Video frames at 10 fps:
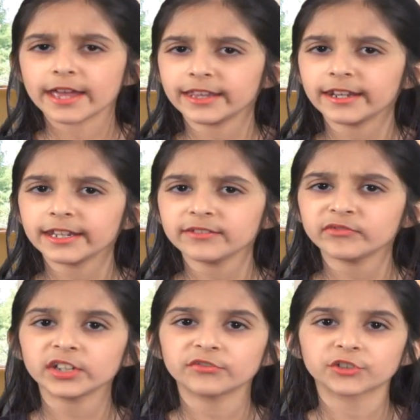And then
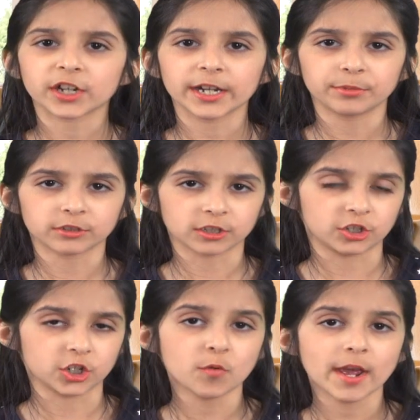even if you're able to
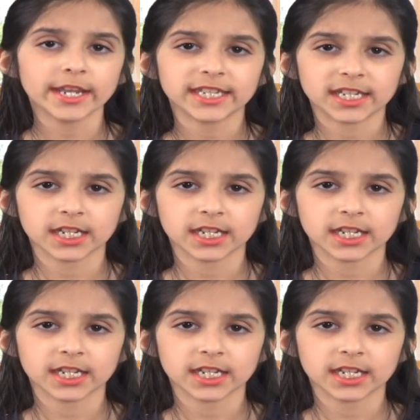do it,